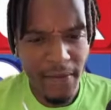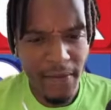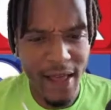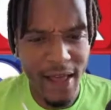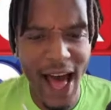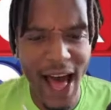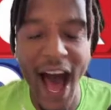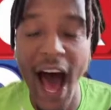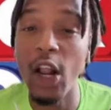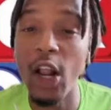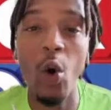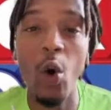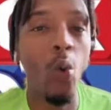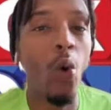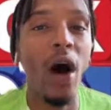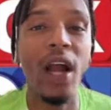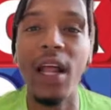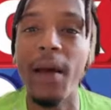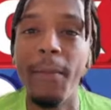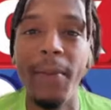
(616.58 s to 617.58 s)
I don't
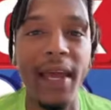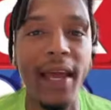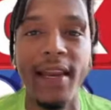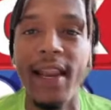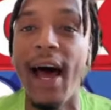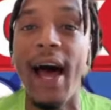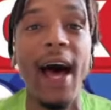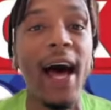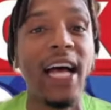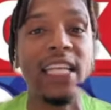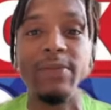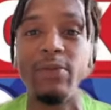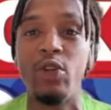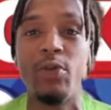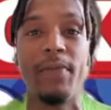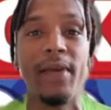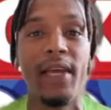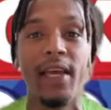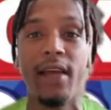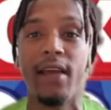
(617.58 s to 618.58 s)
want to be in the hospital
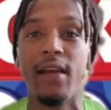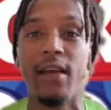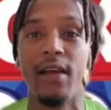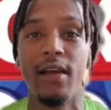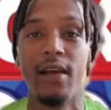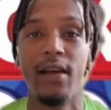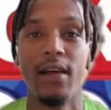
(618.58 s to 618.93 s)
bed.